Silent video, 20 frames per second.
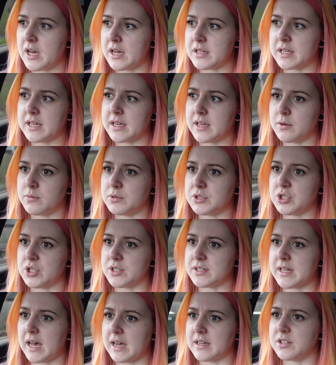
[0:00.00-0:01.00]
I think it was
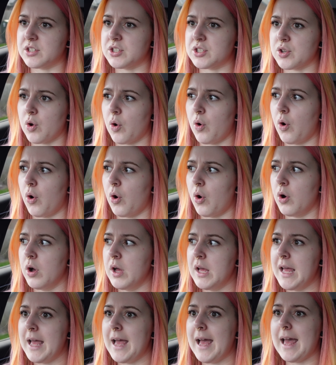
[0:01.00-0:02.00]
just that I saw
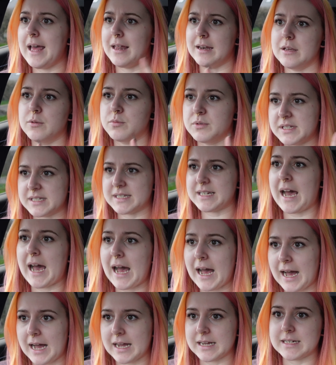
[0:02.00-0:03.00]
Ellie was
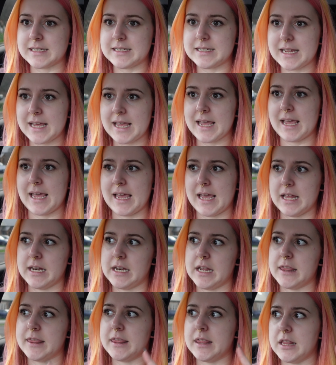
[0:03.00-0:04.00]
tagged
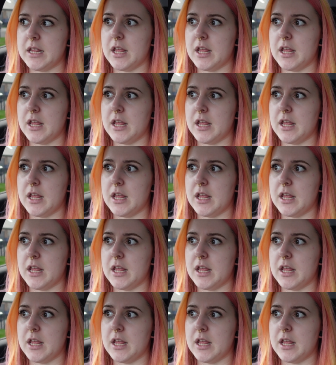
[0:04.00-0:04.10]
in